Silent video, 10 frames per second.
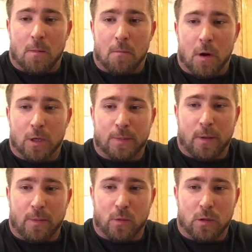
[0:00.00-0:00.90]
most
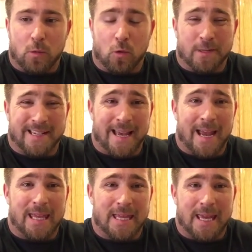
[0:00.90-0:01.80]
people will
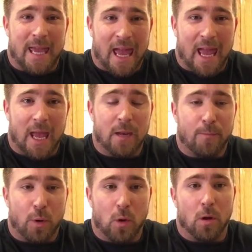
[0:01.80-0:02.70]
say that they
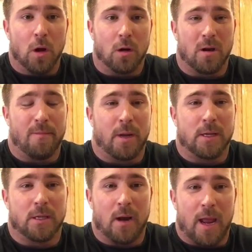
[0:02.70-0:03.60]
can't pull hook grip
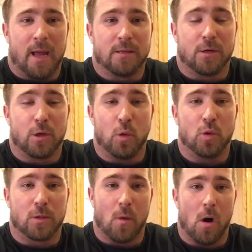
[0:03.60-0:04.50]
because their hands are too
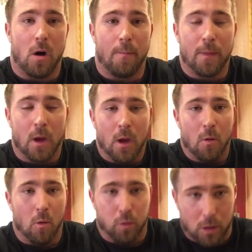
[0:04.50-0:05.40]
small.
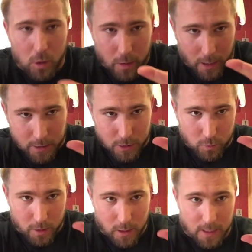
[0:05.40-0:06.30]
Well, real quick, I just
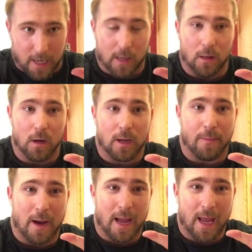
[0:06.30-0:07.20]
want you to take a look
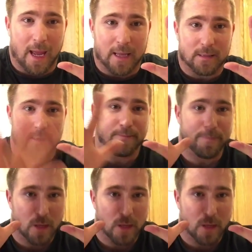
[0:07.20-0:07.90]
at my hands,